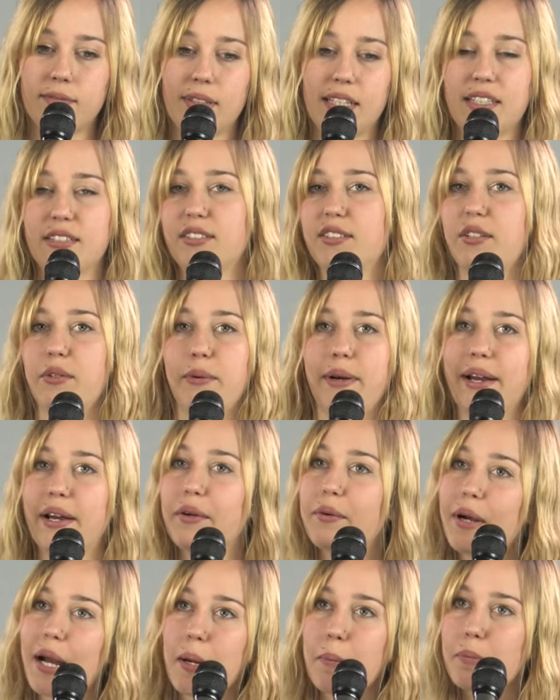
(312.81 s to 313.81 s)
like
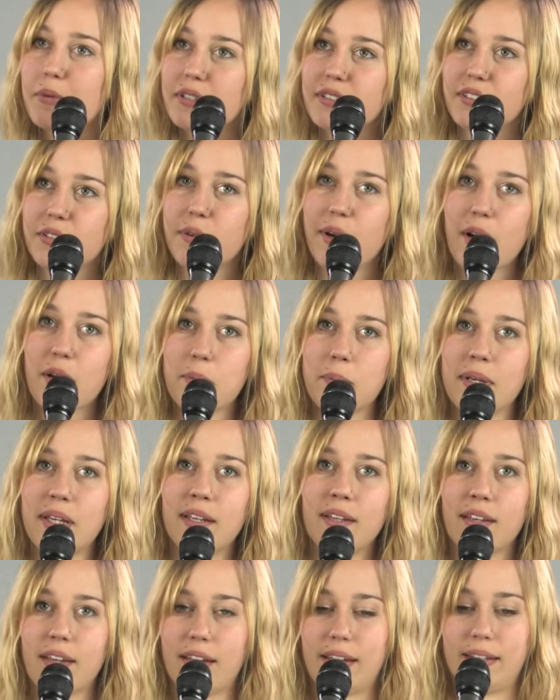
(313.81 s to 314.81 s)
saran wrap was around me,